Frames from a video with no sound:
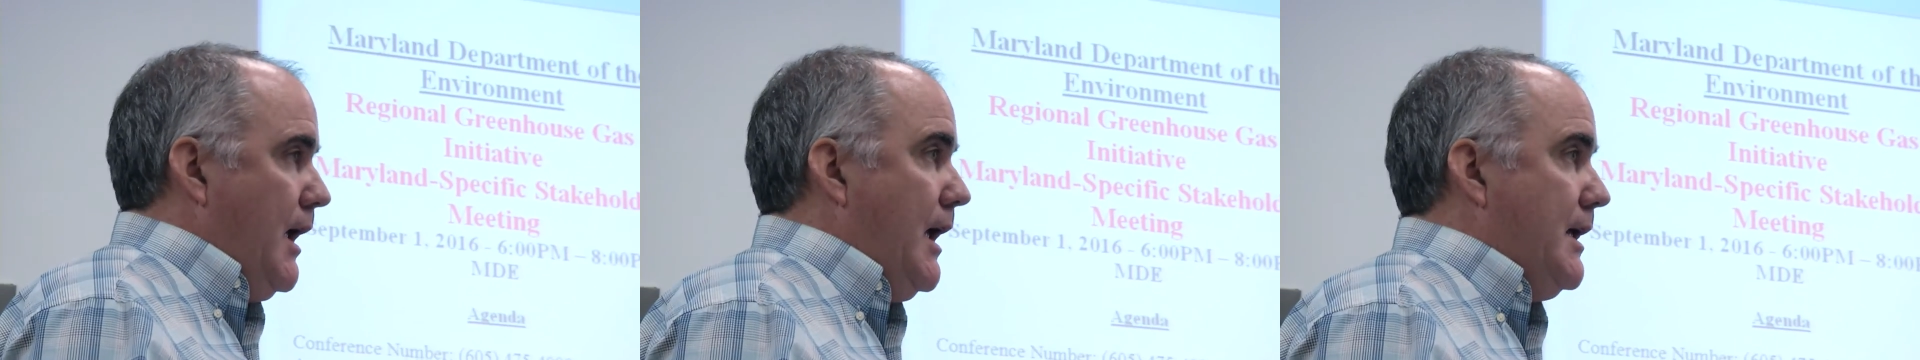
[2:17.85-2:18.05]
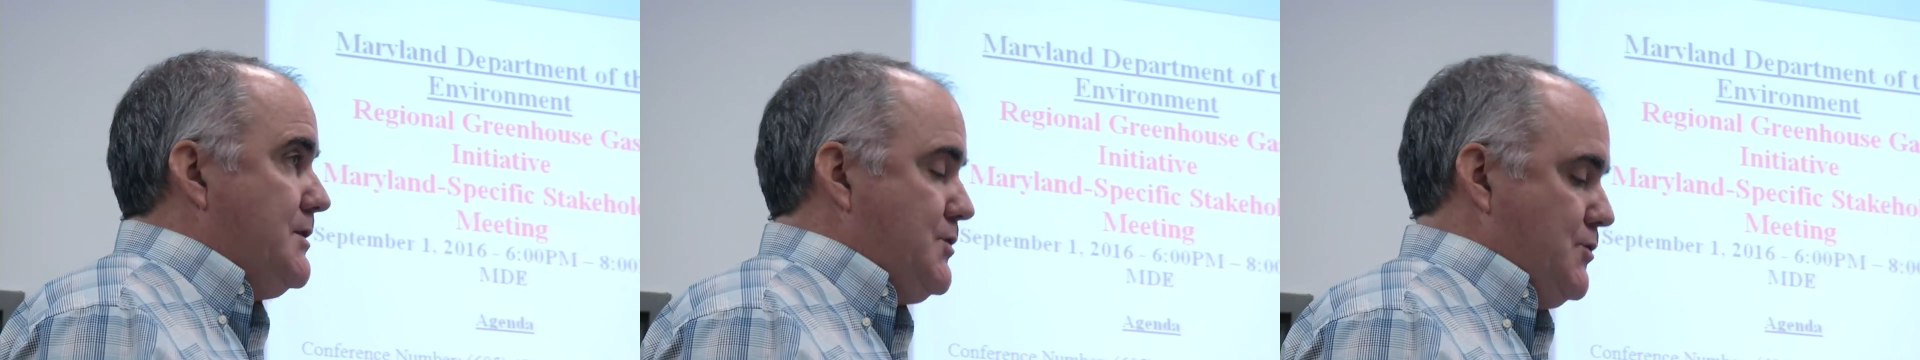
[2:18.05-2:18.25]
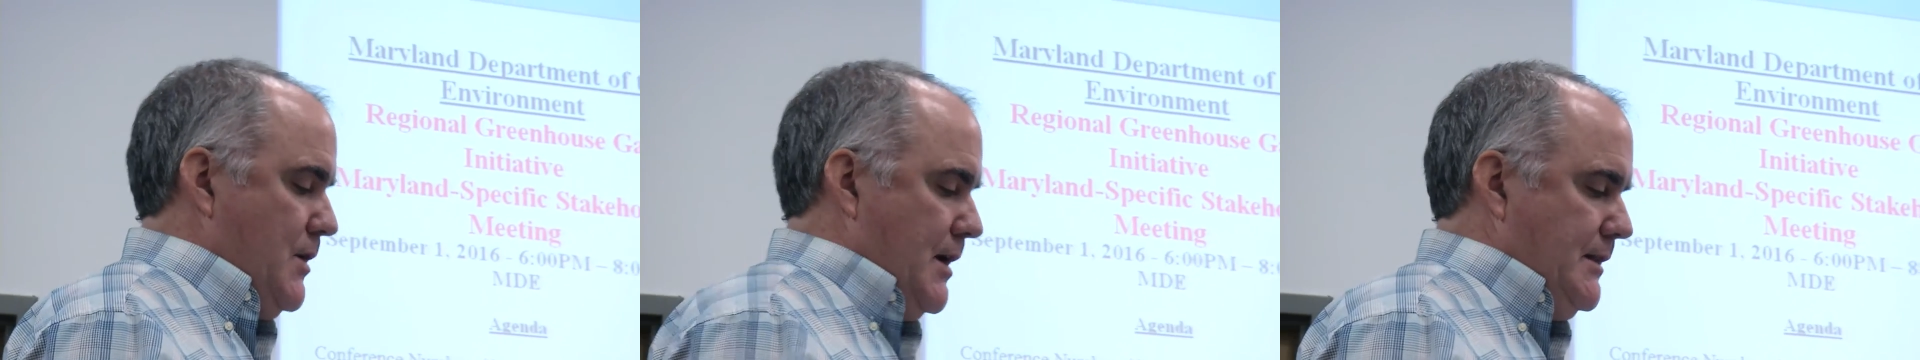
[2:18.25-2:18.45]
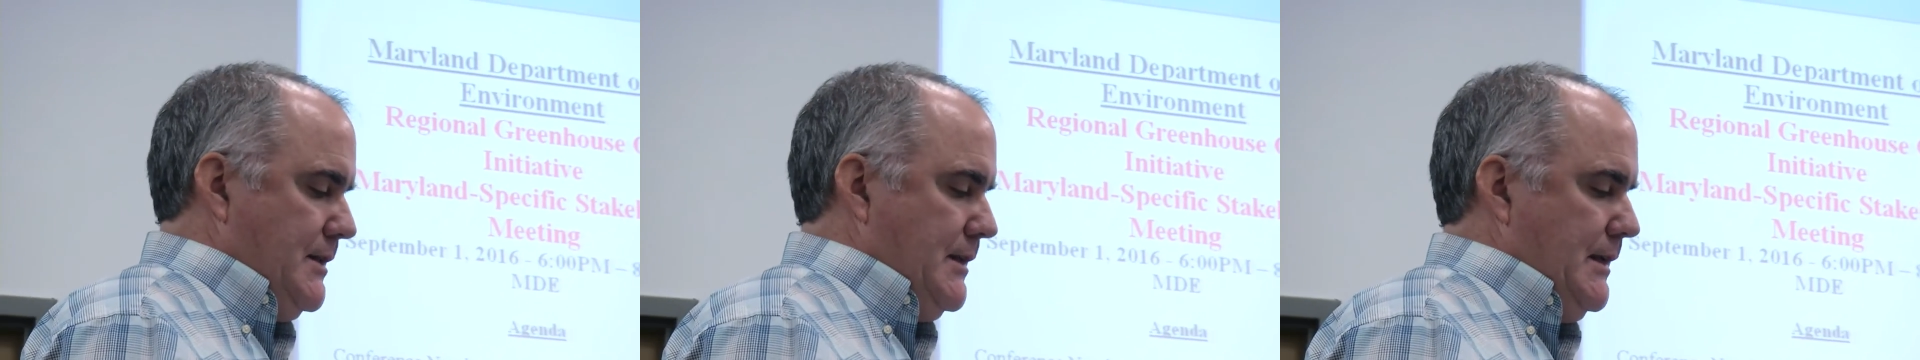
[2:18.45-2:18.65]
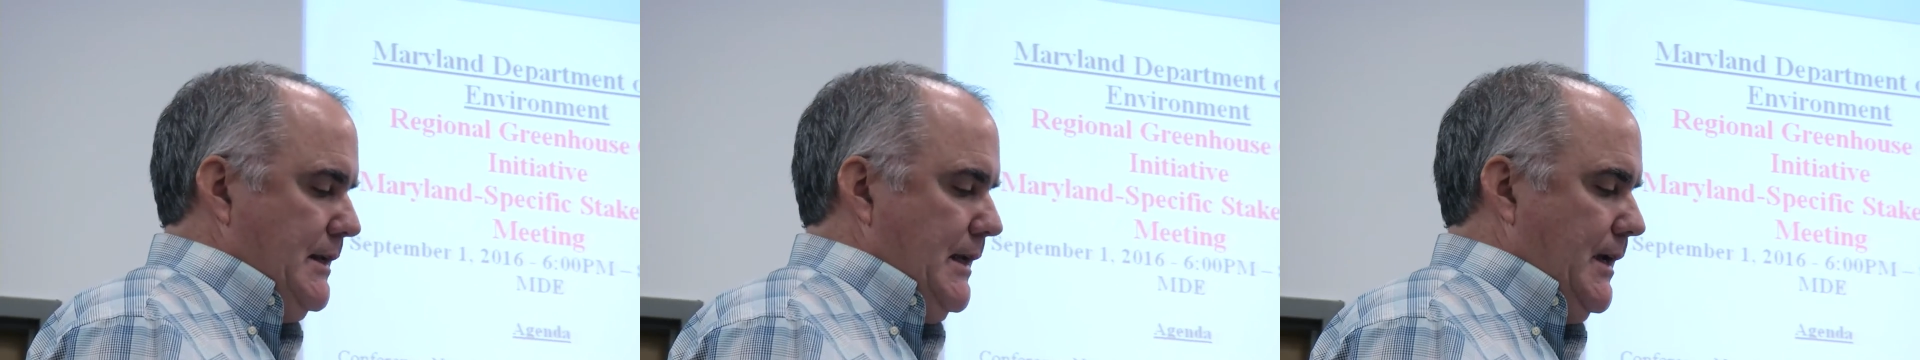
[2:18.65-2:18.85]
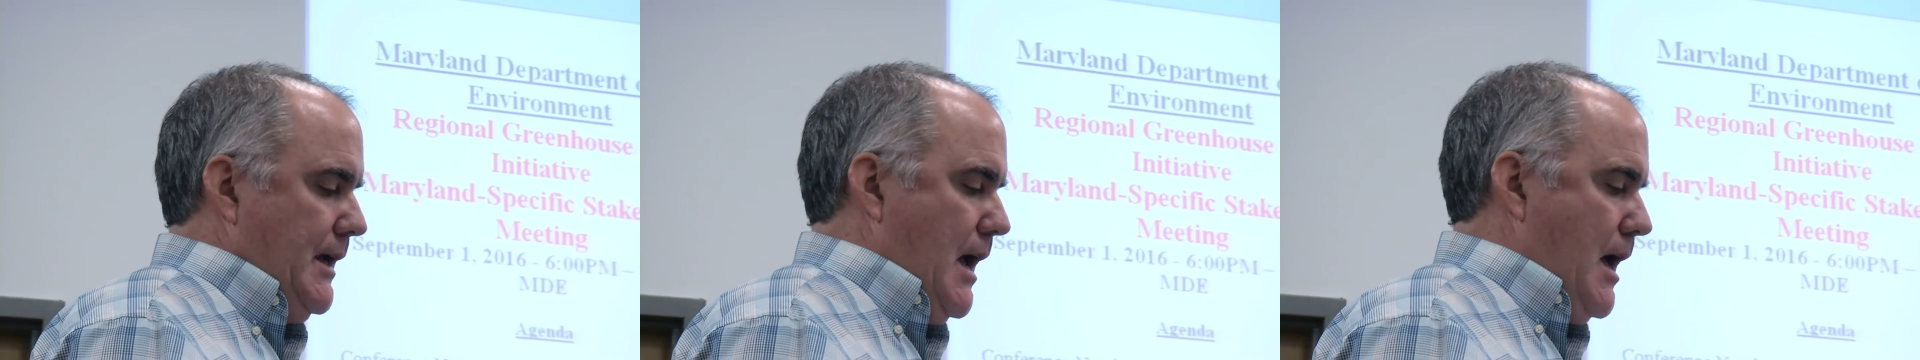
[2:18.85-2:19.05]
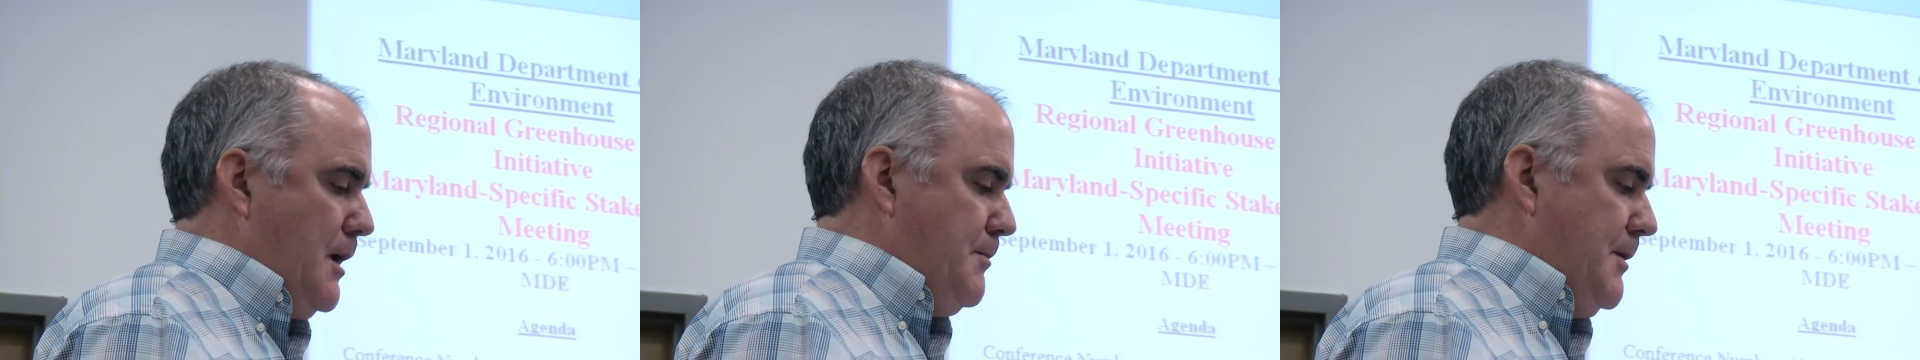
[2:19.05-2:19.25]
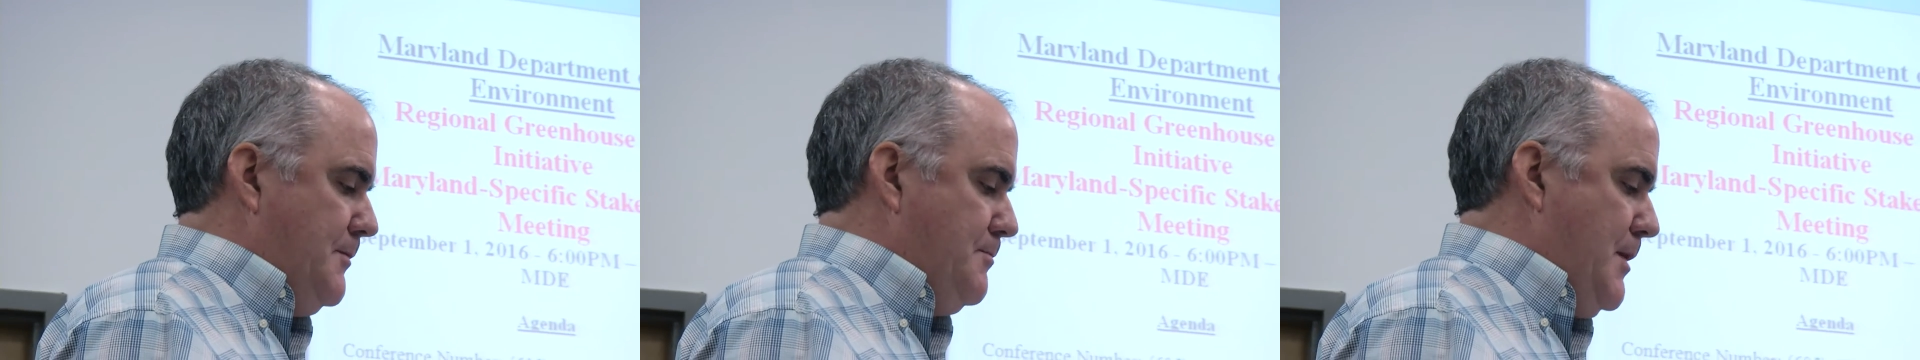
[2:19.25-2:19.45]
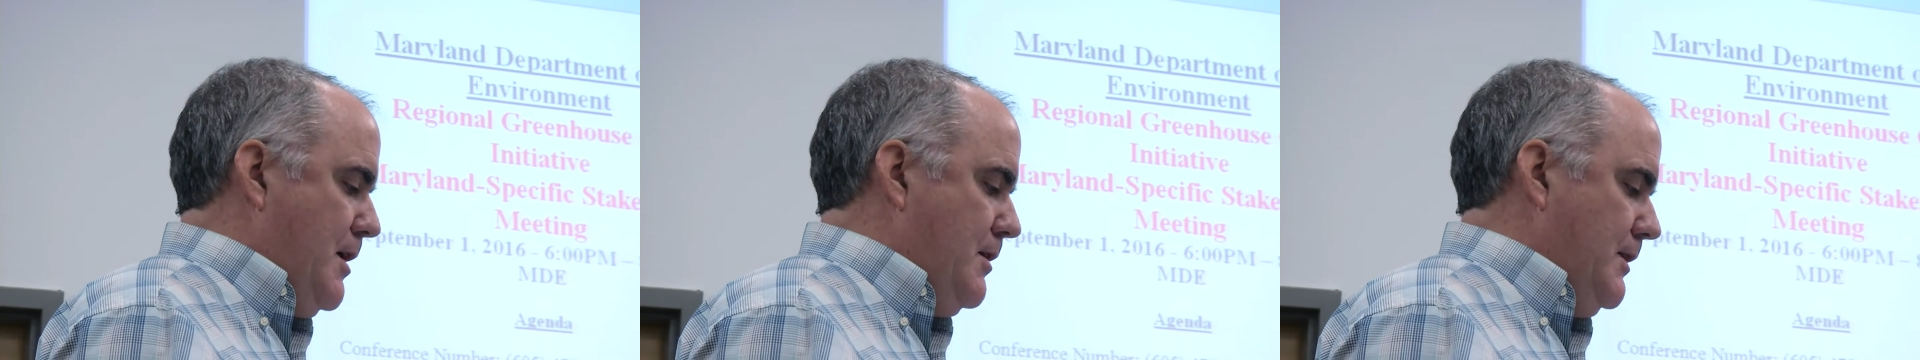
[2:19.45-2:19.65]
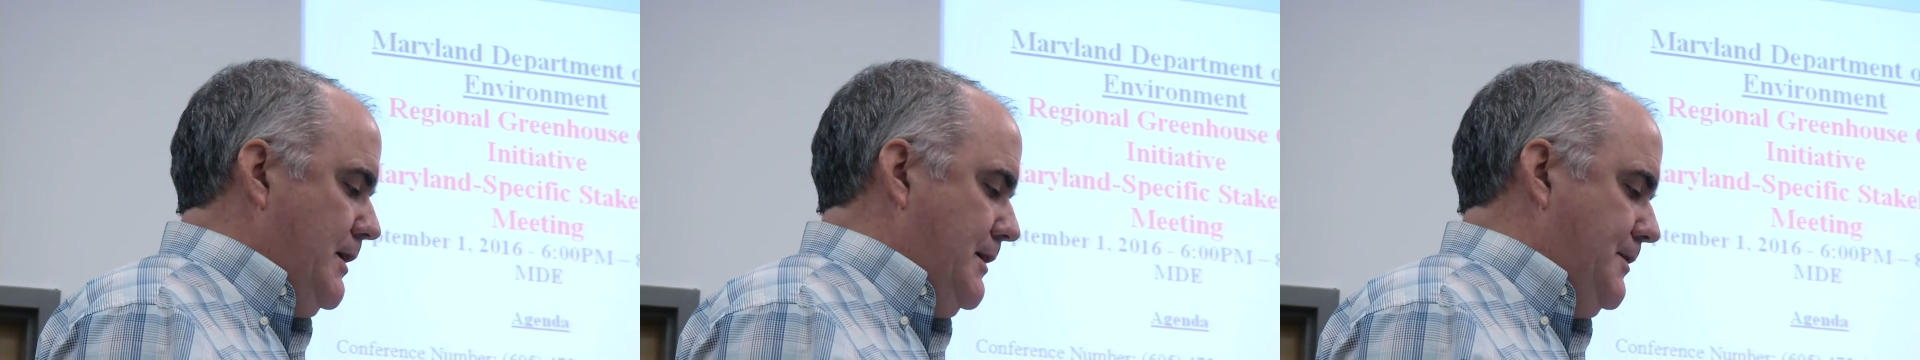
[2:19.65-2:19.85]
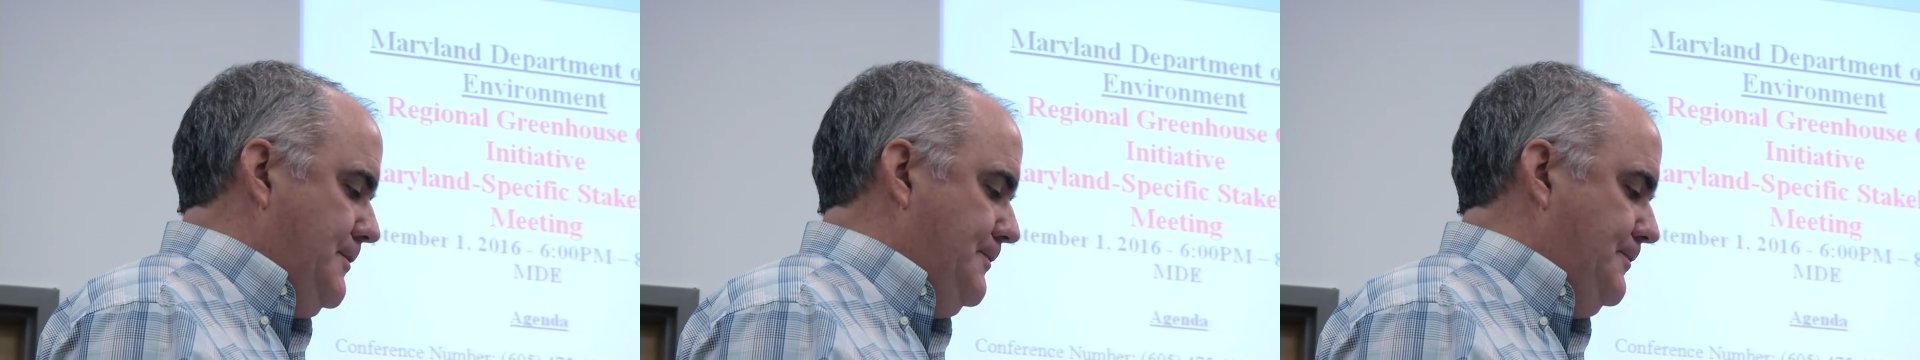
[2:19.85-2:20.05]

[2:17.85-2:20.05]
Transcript: and strengthening the economy of Maryland.